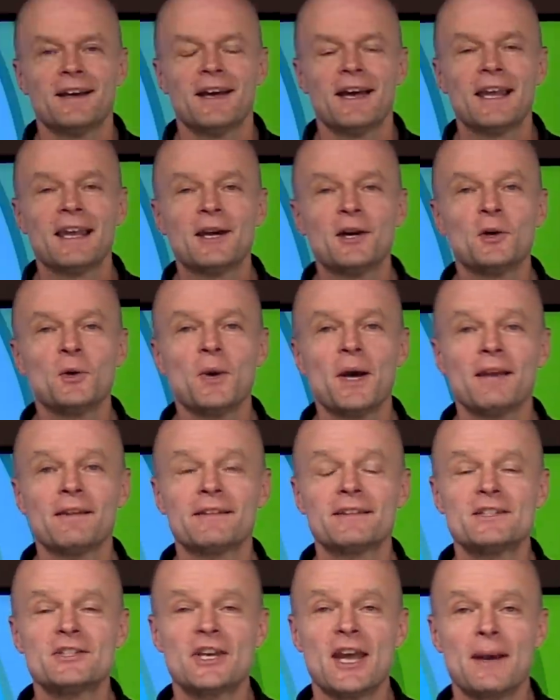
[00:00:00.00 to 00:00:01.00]
Hello,
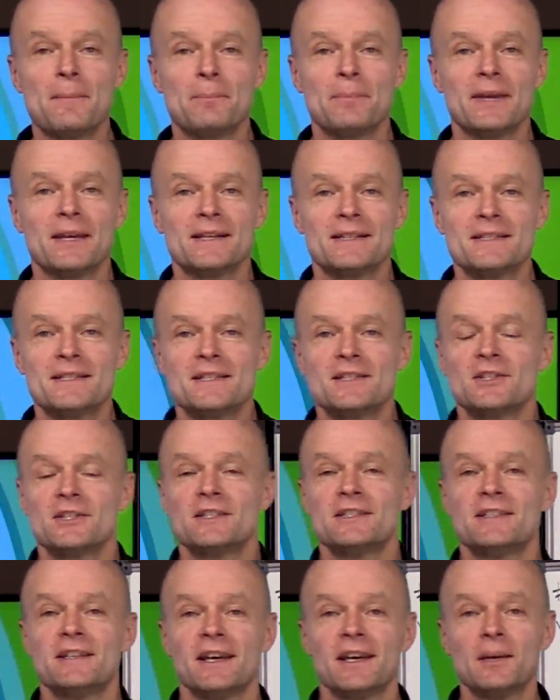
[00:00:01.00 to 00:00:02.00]
health champions.
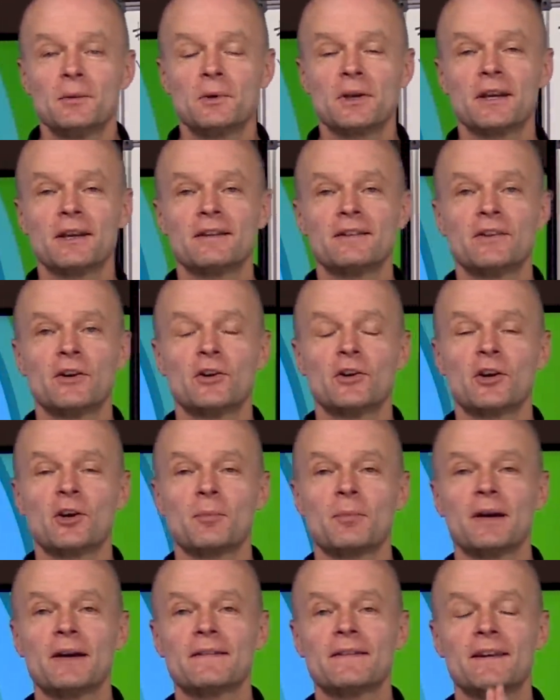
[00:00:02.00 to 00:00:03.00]
Today we're going to talk
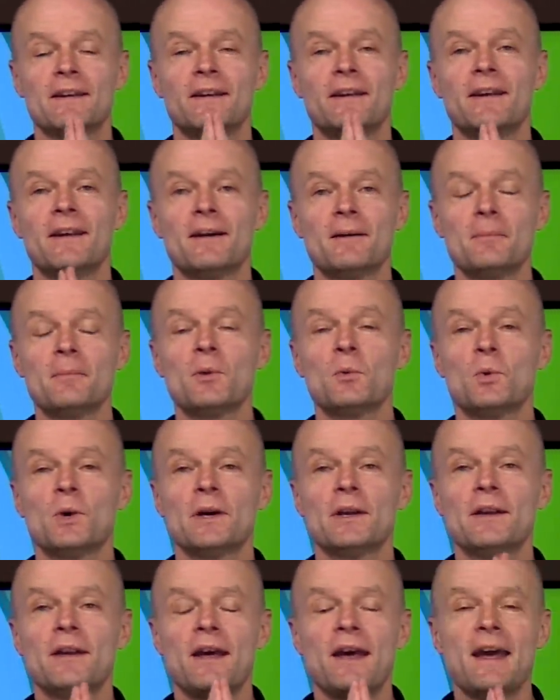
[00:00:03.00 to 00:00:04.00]
about the number
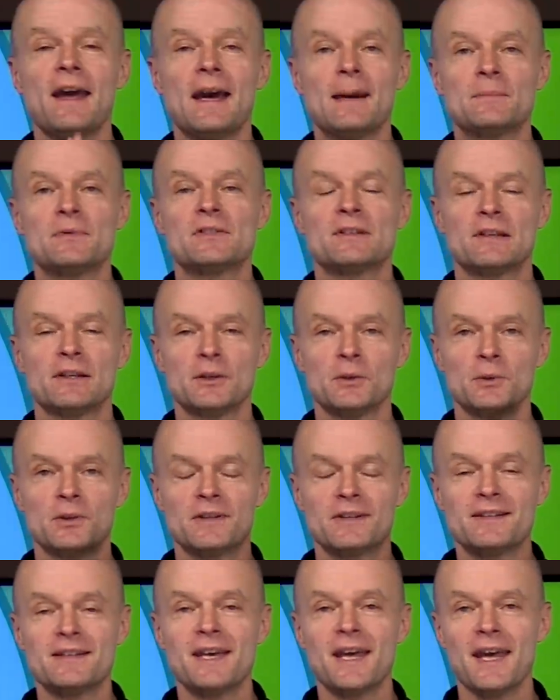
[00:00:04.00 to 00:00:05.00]
one
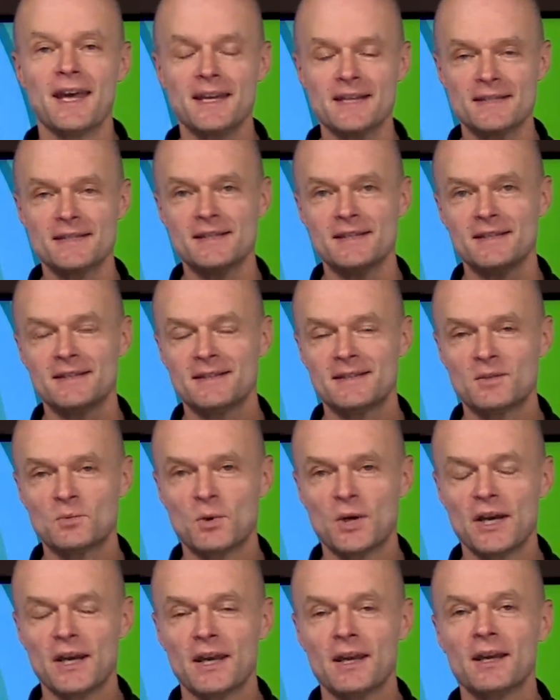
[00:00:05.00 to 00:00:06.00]
absolute tastiest
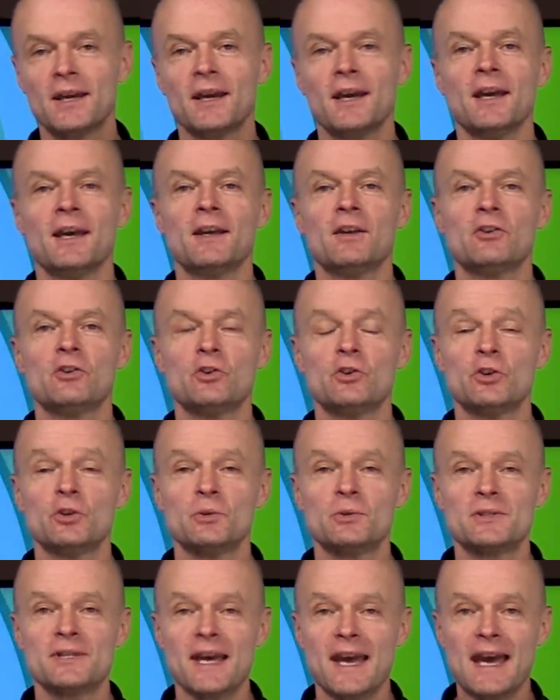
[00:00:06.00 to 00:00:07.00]
way to
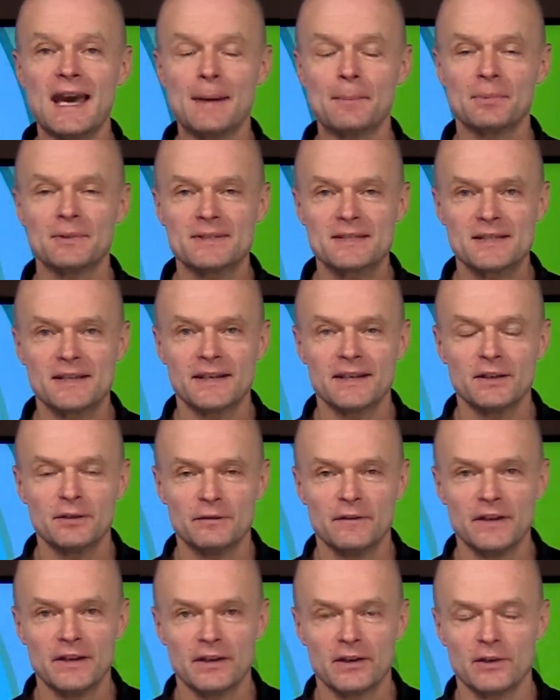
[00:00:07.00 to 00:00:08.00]
use apple cider
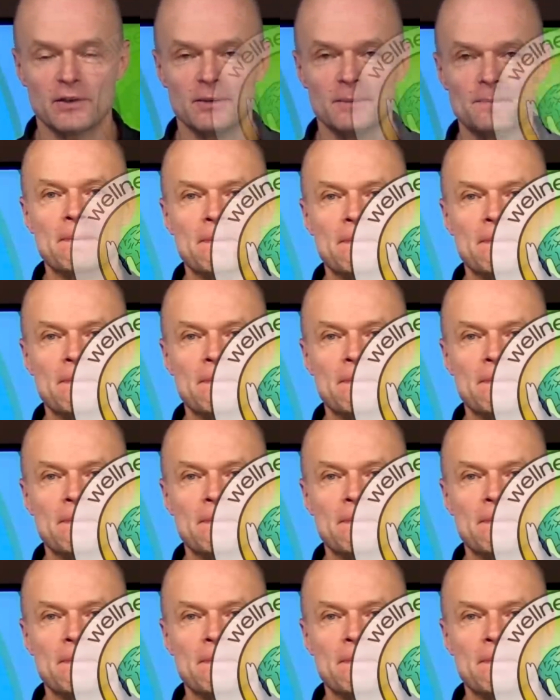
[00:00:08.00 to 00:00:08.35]
vinegar.